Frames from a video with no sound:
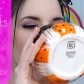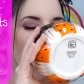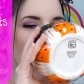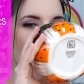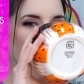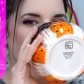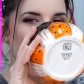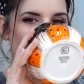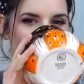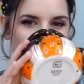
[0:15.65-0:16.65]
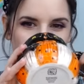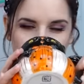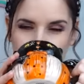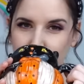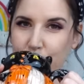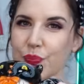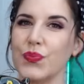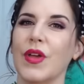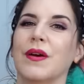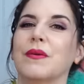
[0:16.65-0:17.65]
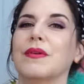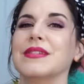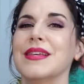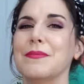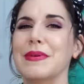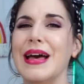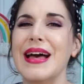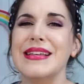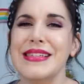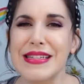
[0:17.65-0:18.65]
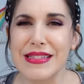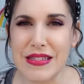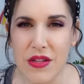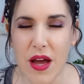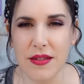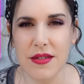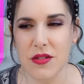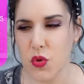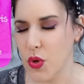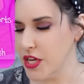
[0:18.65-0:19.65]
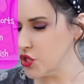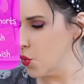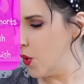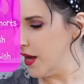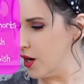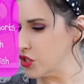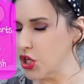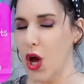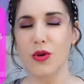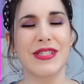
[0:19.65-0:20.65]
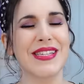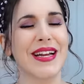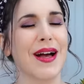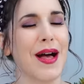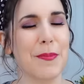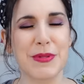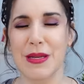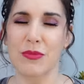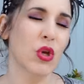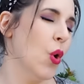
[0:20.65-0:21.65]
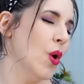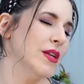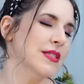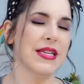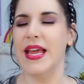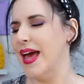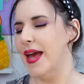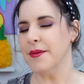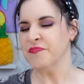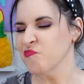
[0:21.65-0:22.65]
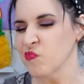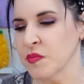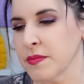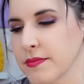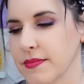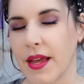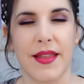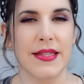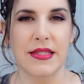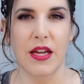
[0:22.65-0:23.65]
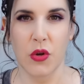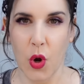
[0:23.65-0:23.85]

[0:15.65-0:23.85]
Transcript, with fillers: and go out and play. What's up, guys? It's Doctor Squish. We are toasting up some toys today. That's not